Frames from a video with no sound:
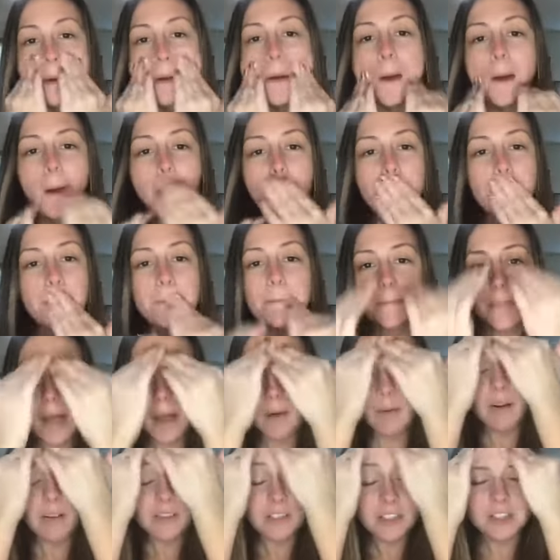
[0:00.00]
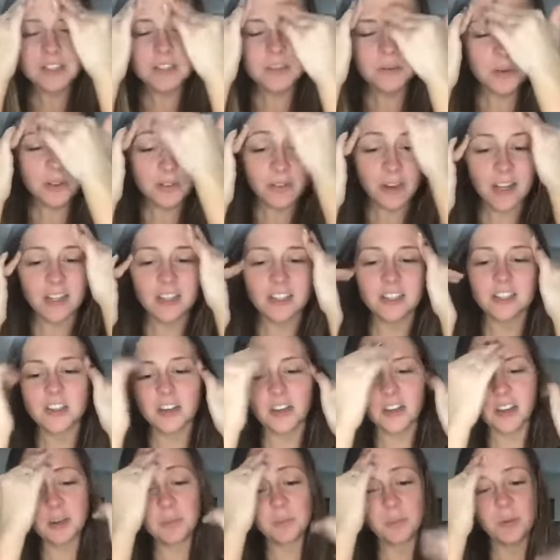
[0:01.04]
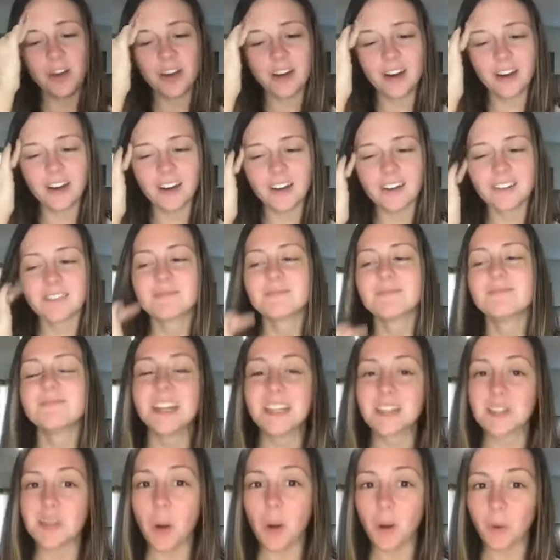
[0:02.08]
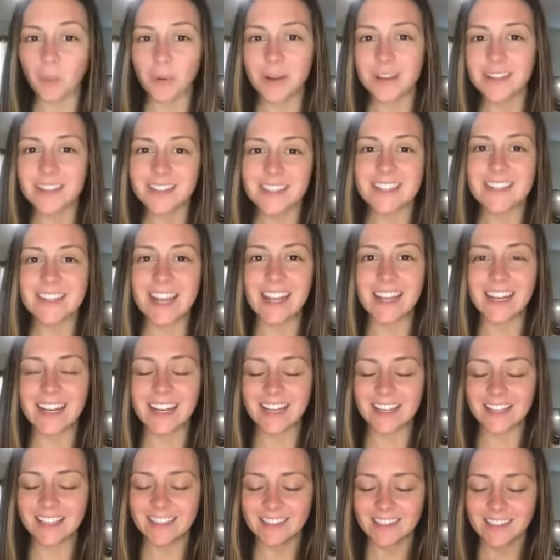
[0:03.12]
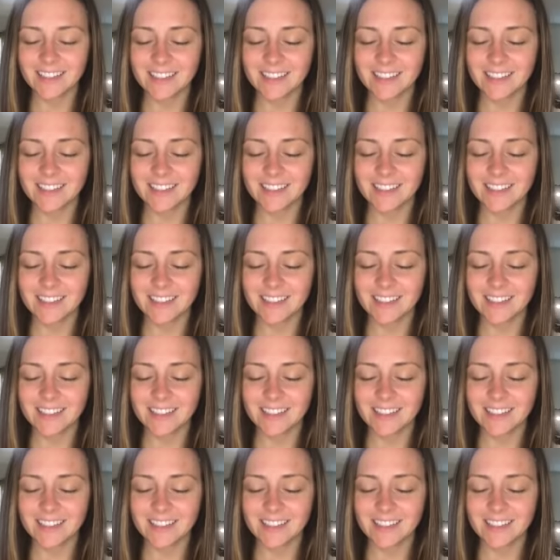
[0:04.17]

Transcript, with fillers: um, how often do we find a job where it's always exciting?